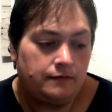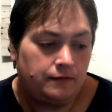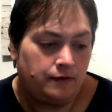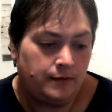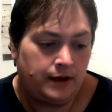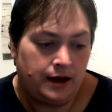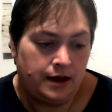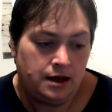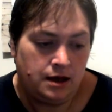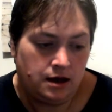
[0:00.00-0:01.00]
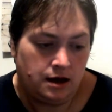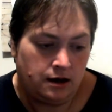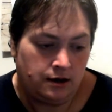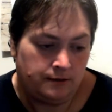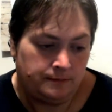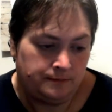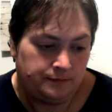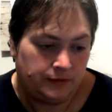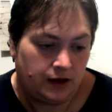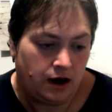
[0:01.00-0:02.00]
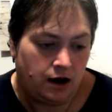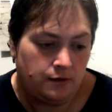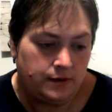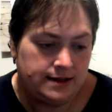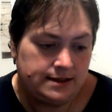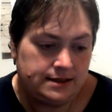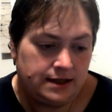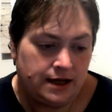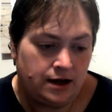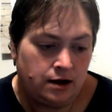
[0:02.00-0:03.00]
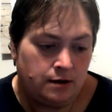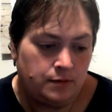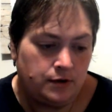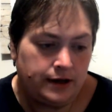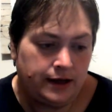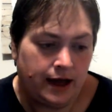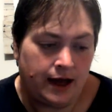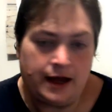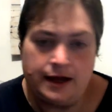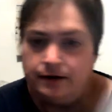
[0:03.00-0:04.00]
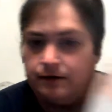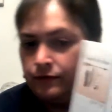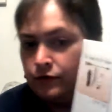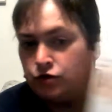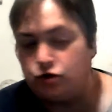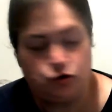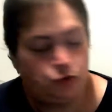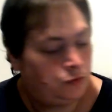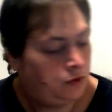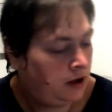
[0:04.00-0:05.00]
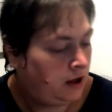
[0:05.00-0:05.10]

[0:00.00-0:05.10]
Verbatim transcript: for May. Always stay humble and kind for June.